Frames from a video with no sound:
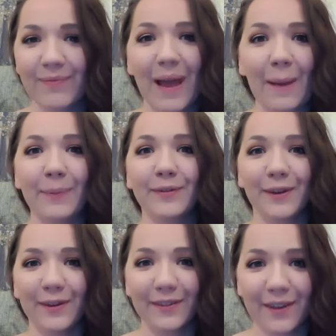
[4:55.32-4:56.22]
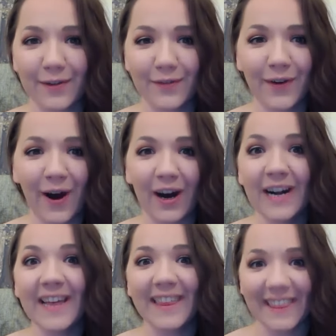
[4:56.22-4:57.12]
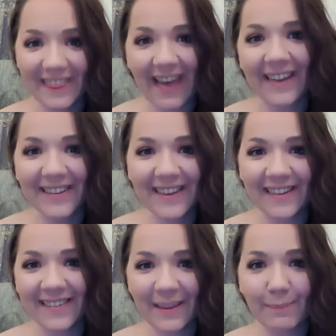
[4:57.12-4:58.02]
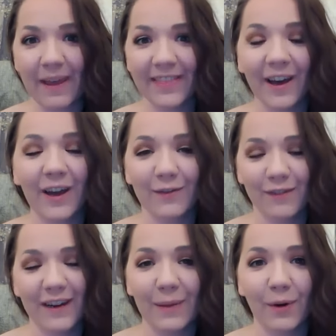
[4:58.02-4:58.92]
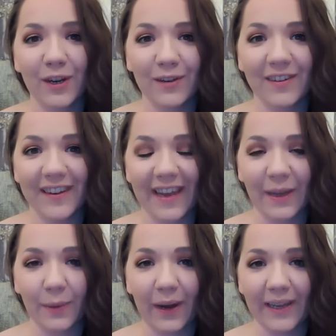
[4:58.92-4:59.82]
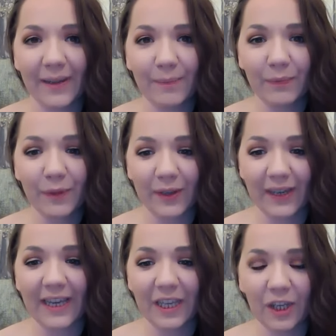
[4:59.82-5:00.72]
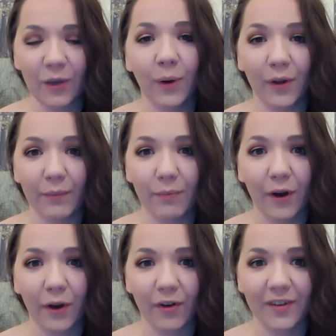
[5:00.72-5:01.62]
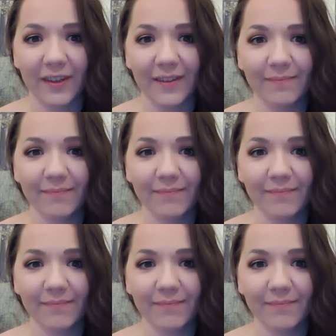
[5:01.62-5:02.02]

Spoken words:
episode so far, that is the bit that I really want you to take away. Okay, you are the priority.